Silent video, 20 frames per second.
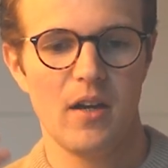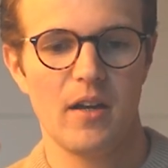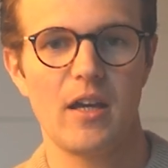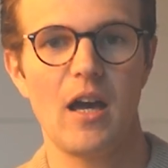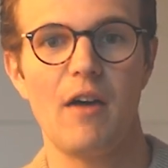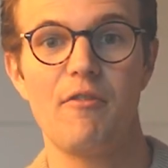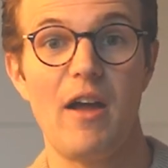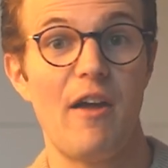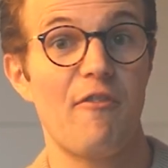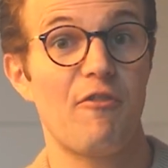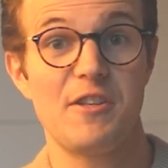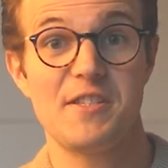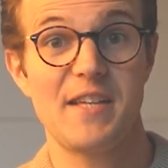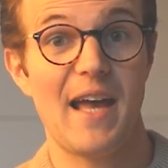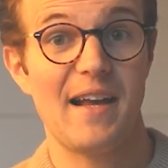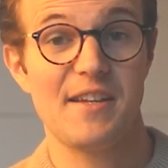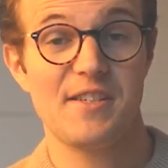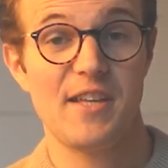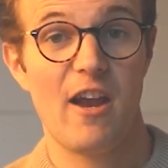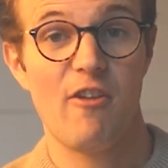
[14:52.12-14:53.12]
Cover every
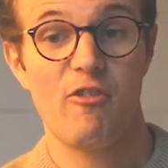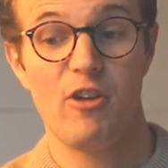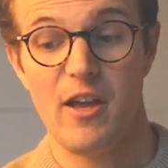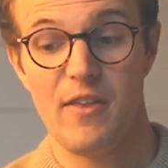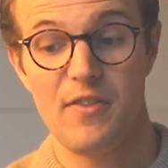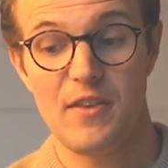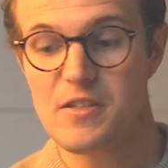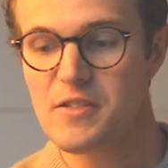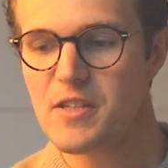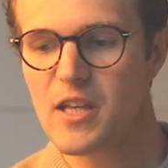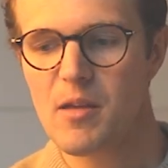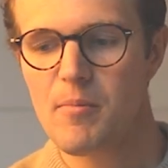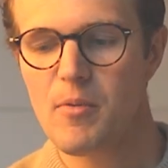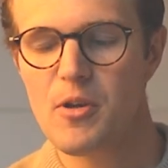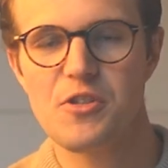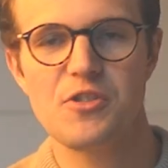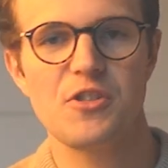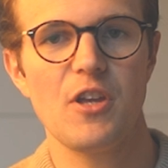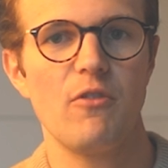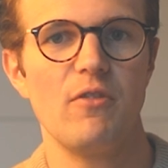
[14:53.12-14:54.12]
tax area in the
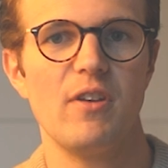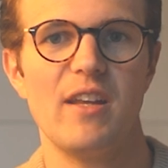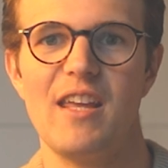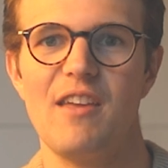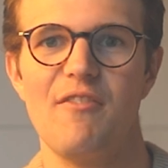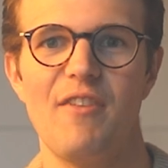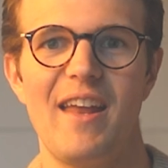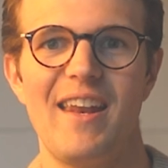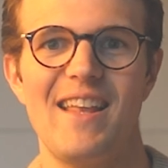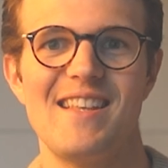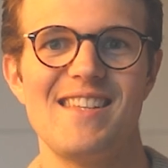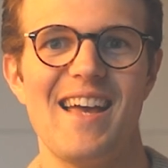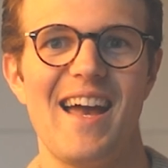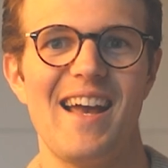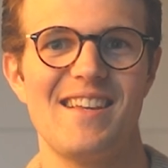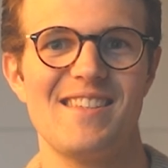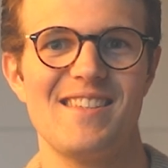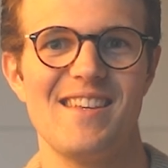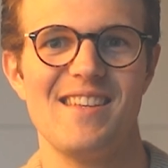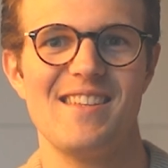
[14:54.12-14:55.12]
syllabus. Don't leave any
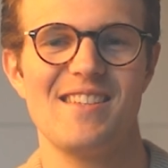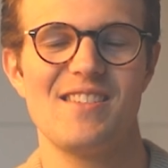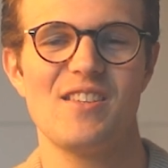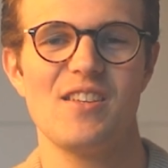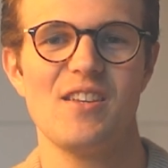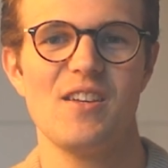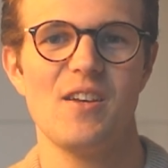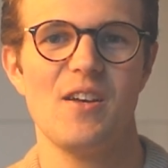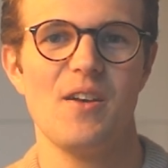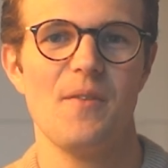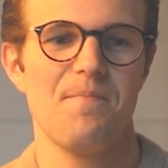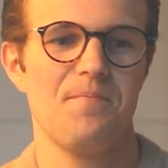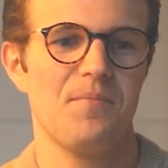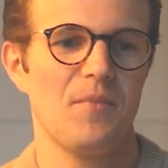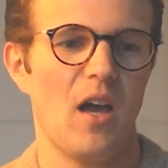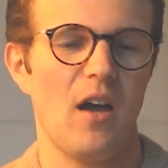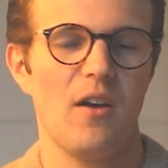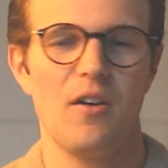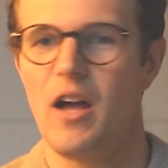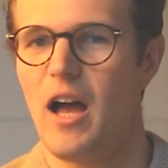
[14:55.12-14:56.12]
taxes
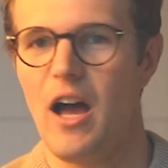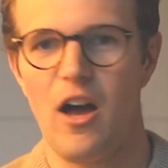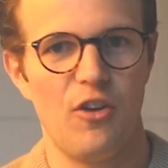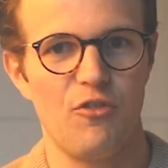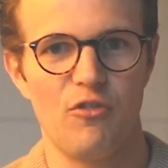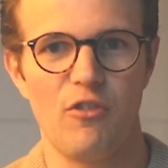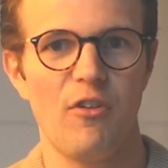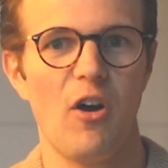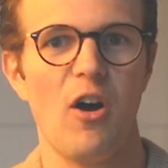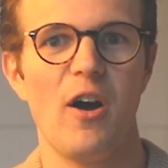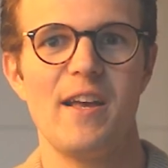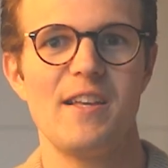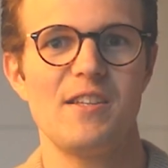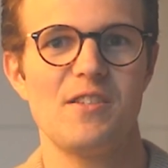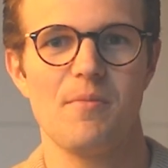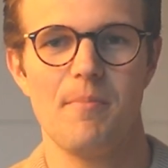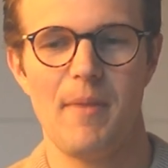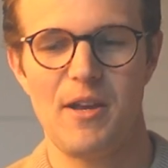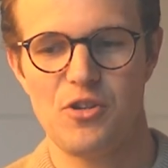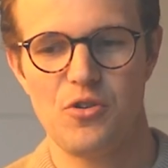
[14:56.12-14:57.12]

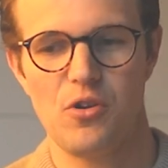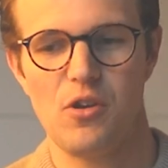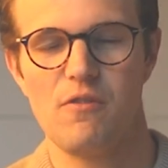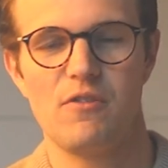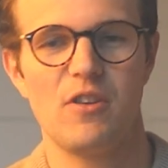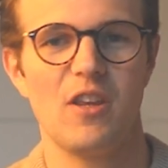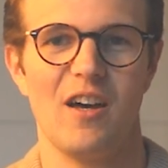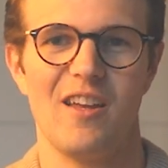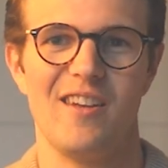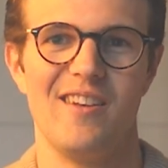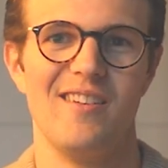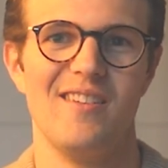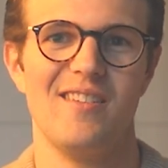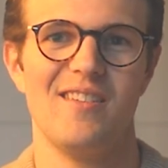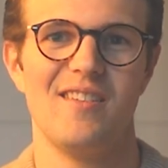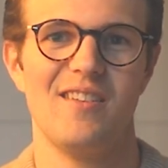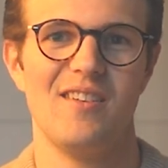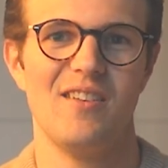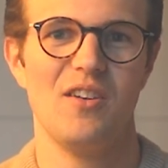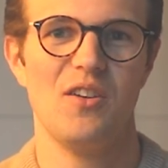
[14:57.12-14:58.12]
unrevised. Make sure you've done
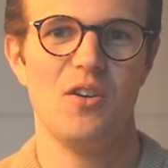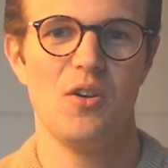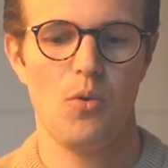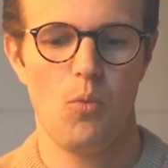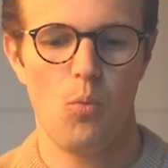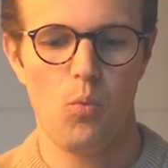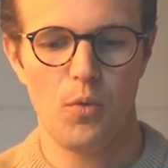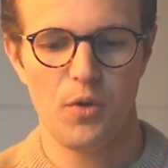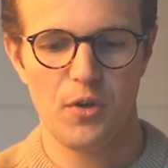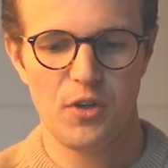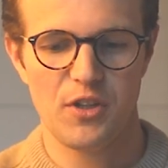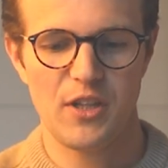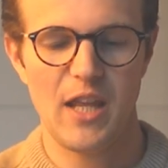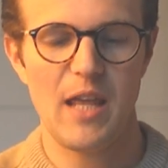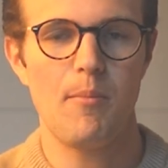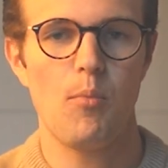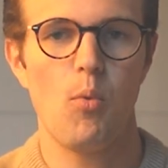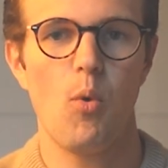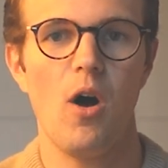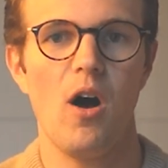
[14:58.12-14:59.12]

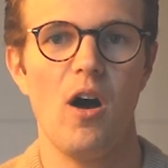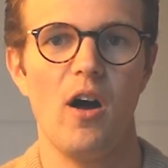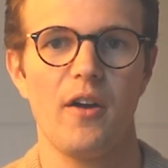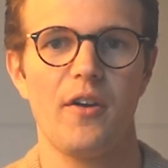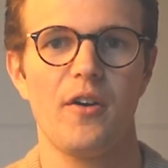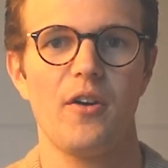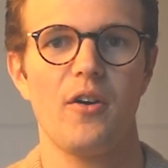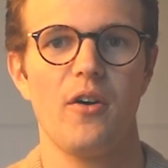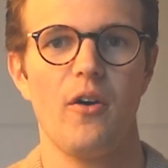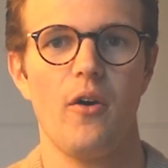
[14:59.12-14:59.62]
deep work